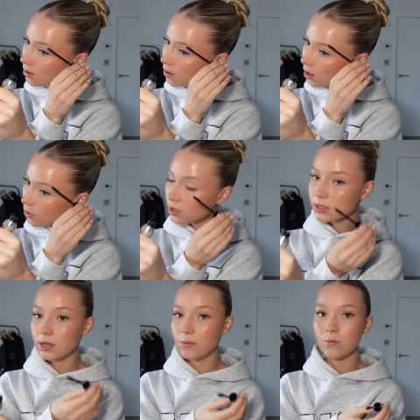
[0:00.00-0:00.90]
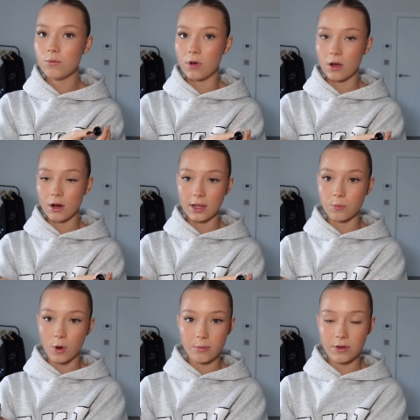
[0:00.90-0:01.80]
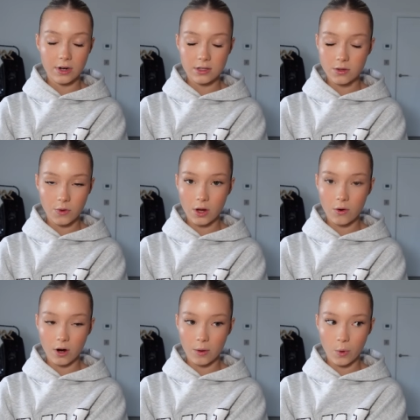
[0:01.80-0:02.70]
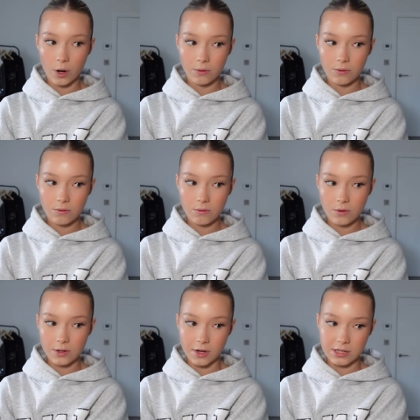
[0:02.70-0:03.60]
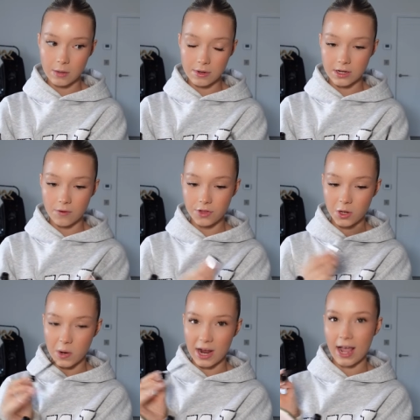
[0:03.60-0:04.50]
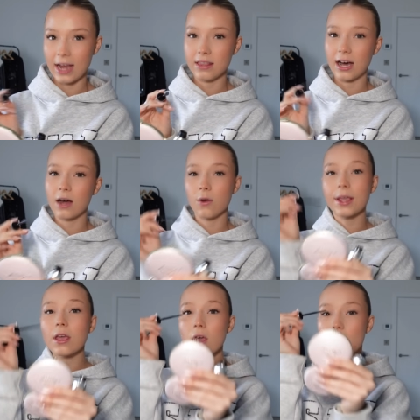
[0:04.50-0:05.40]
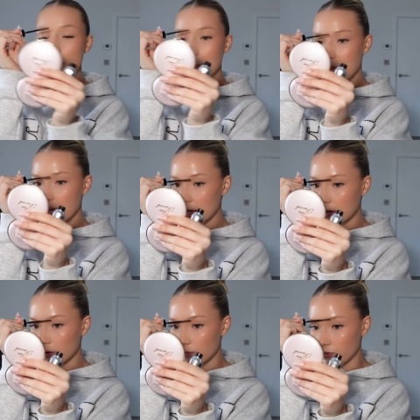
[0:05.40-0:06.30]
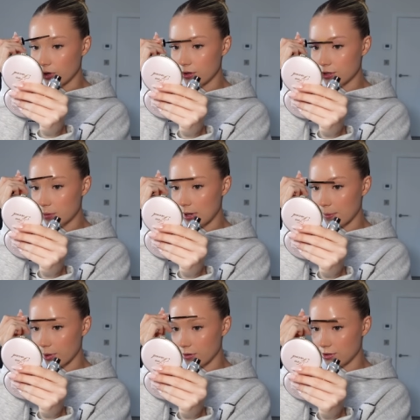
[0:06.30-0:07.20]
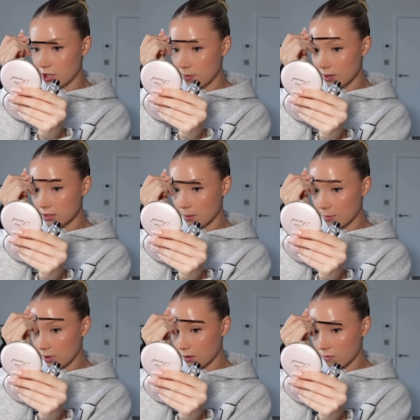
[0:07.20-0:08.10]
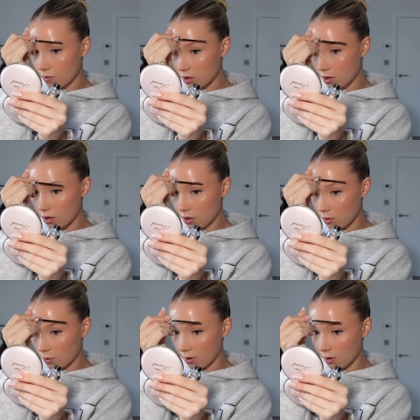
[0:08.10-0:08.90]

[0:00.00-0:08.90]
I honestly like won't be friends with you or I won't associate myself with you. I hate that. Like being rude to people who are doing something for you.